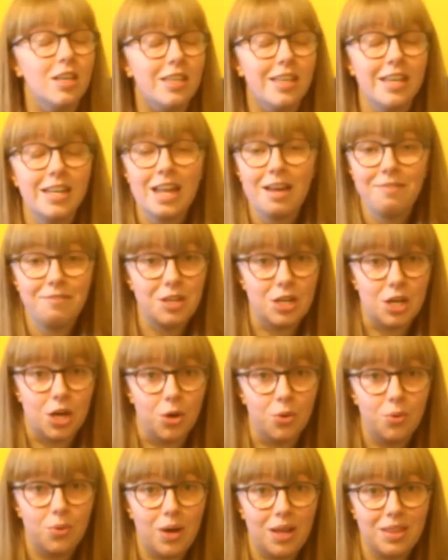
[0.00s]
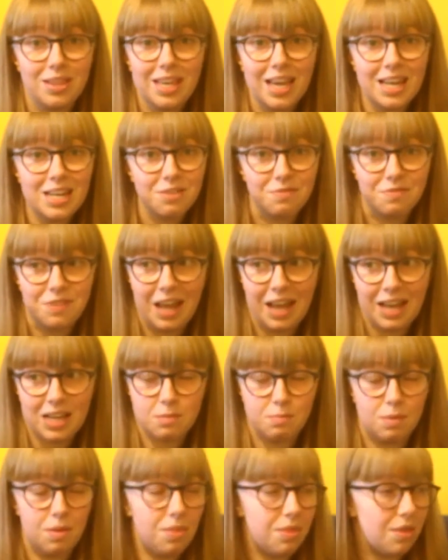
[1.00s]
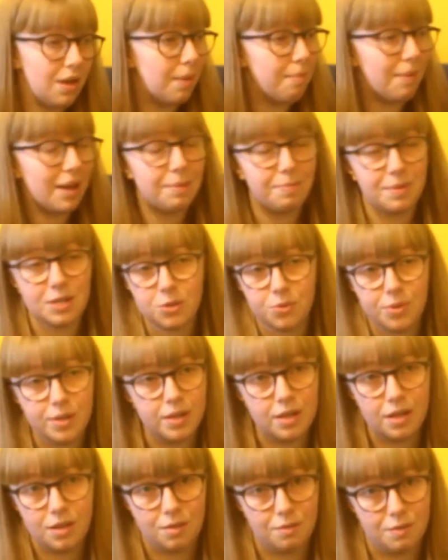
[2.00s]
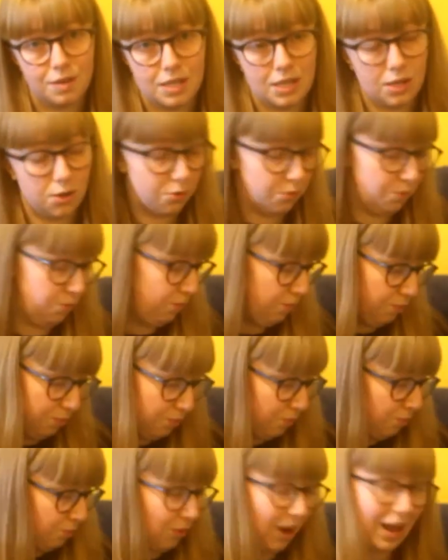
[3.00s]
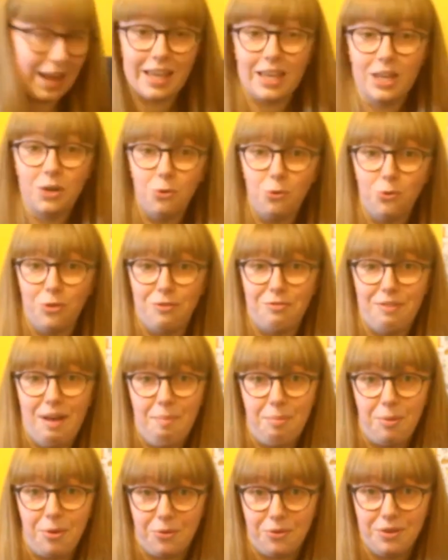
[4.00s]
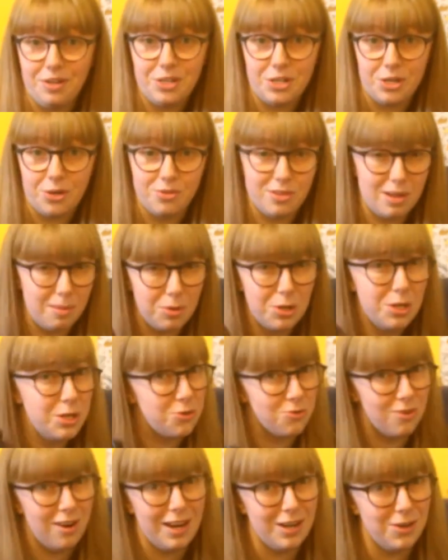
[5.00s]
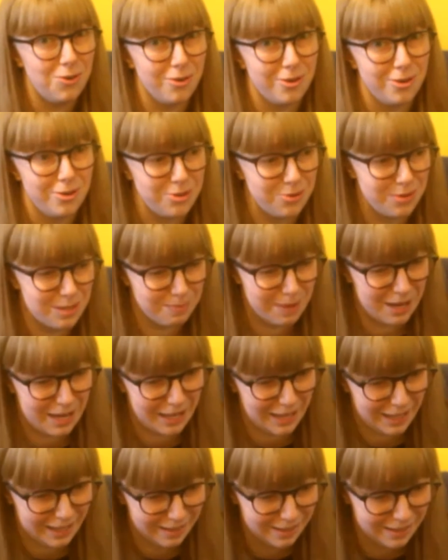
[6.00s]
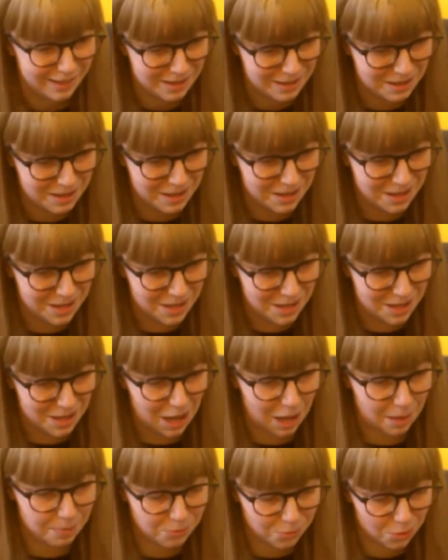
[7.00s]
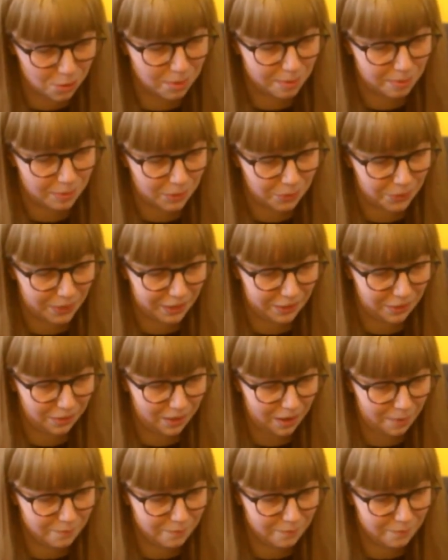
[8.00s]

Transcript: You never know, at the end of next month I might be doing another video ranking all the February shows. I'm going to try not go to as many. I probably will.